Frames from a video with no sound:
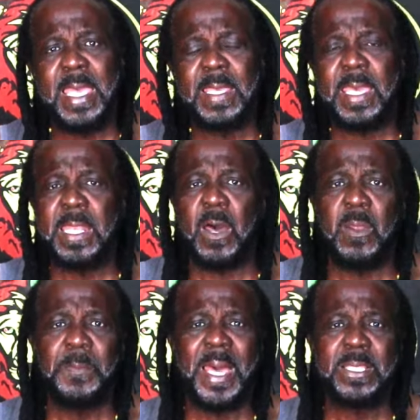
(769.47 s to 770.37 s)
get
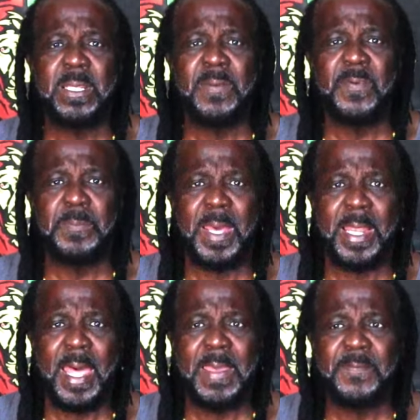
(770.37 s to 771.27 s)
on back to living my
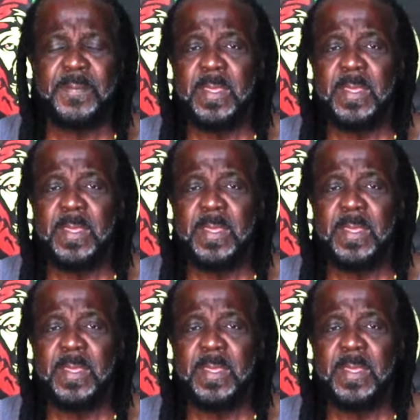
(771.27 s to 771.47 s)
life,